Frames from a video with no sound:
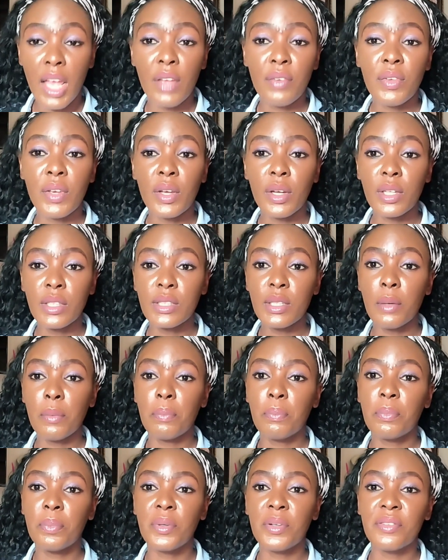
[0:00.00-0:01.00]
If you're going
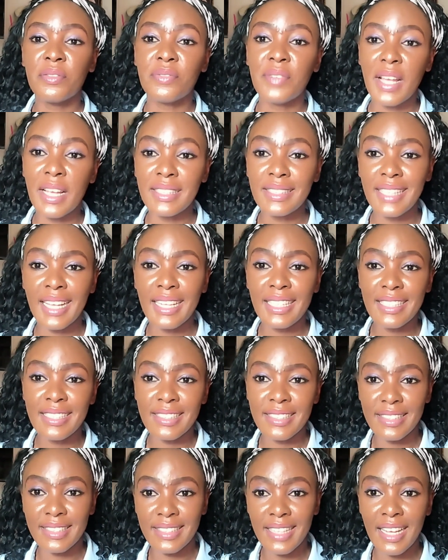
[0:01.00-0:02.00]
to prevent any
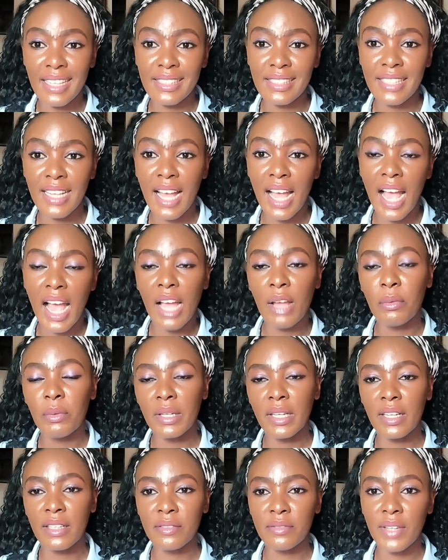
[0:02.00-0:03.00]
disaster, I
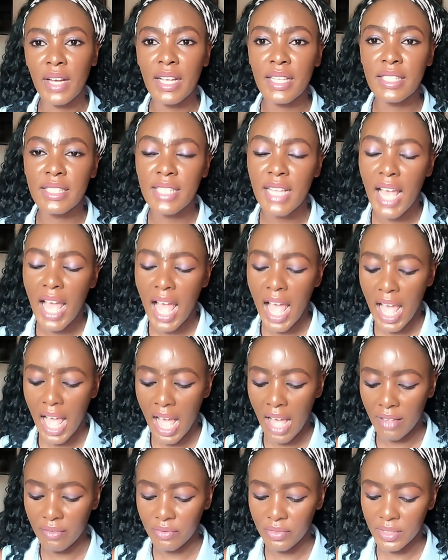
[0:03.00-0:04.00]
would advise
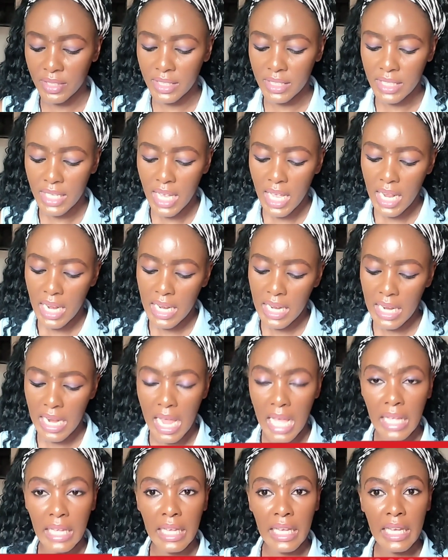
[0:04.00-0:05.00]
having
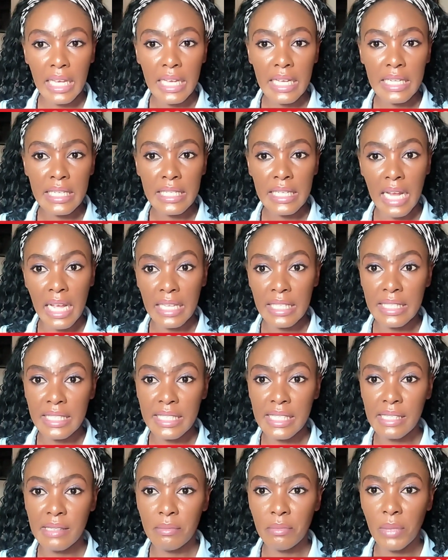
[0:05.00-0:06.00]
like
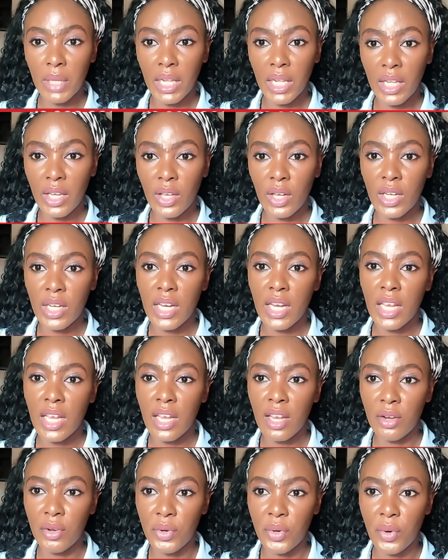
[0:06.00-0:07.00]
19 million
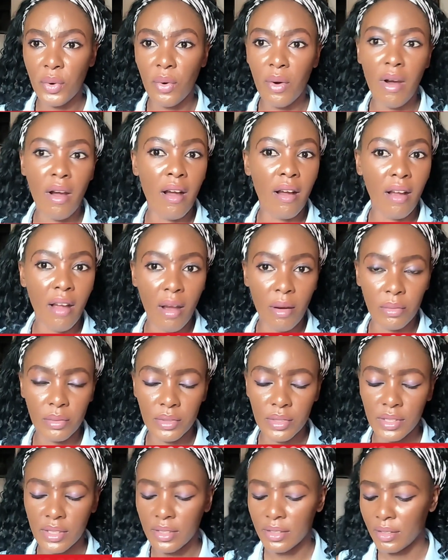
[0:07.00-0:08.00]
in your
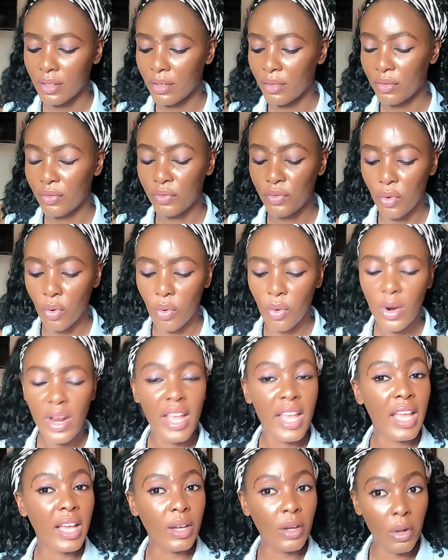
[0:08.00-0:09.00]
account for
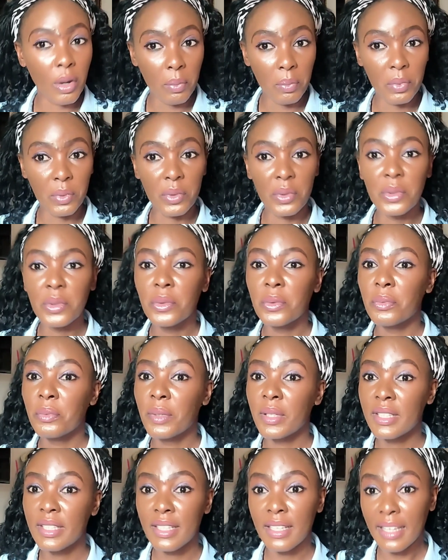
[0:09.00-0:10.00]
a couple
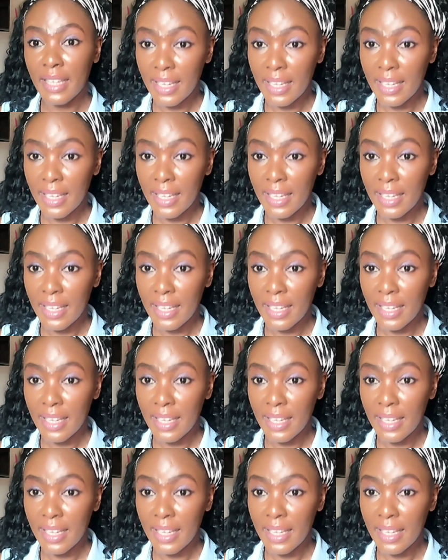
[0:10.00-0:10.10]
with a